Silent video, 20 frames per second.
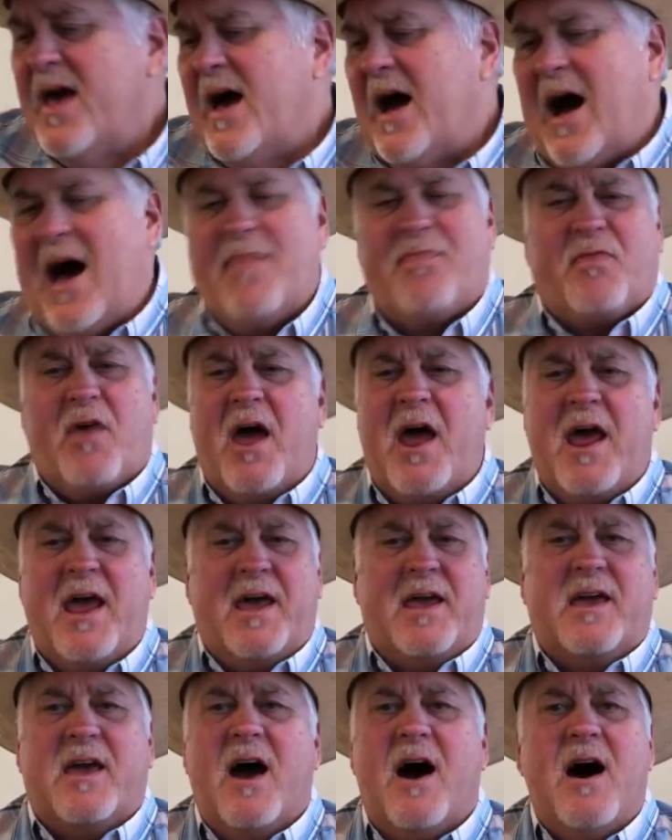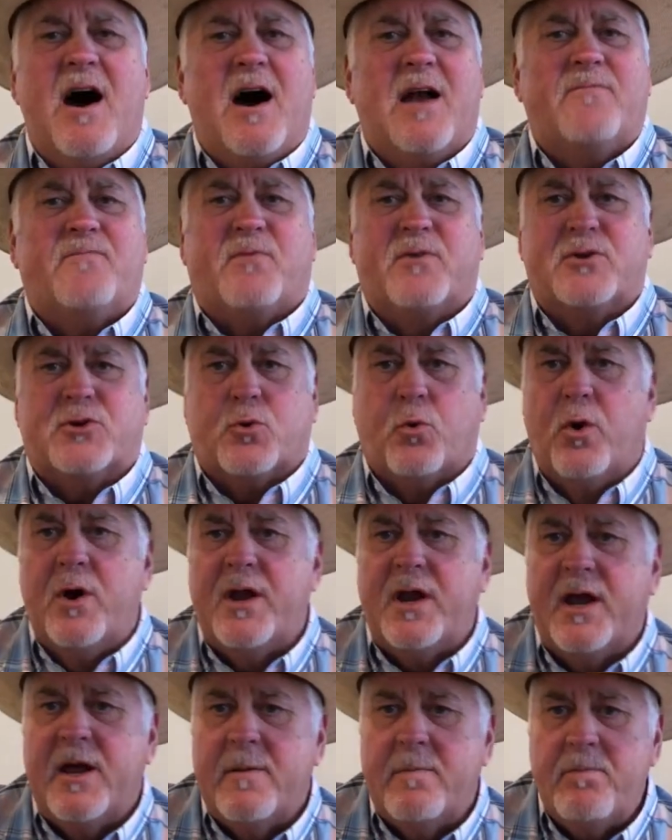I thank God for
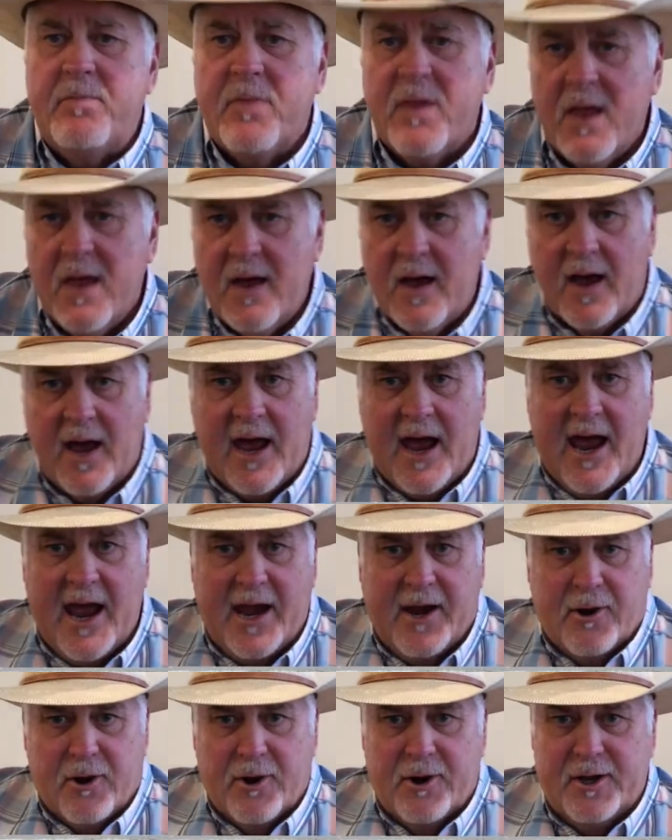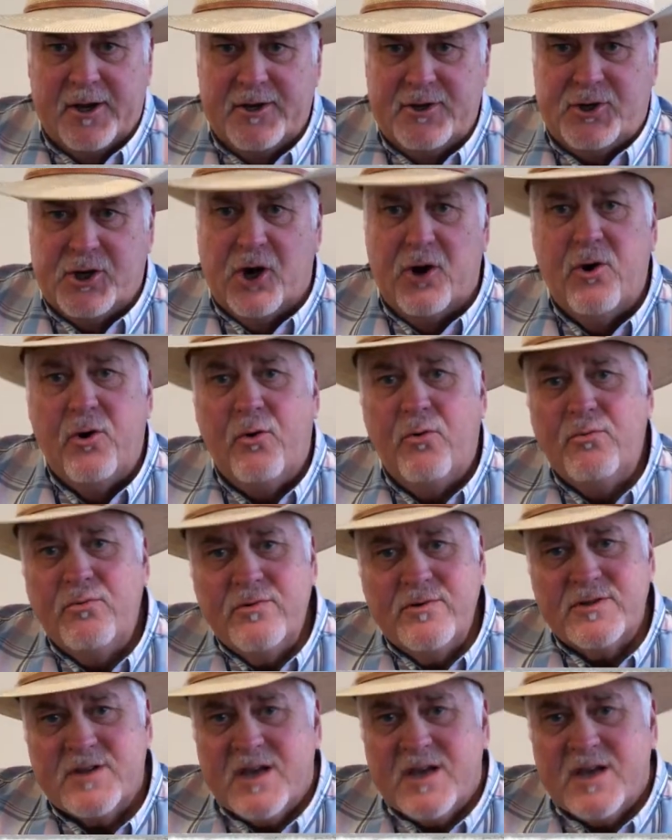Twitty, Haggard, and Jones.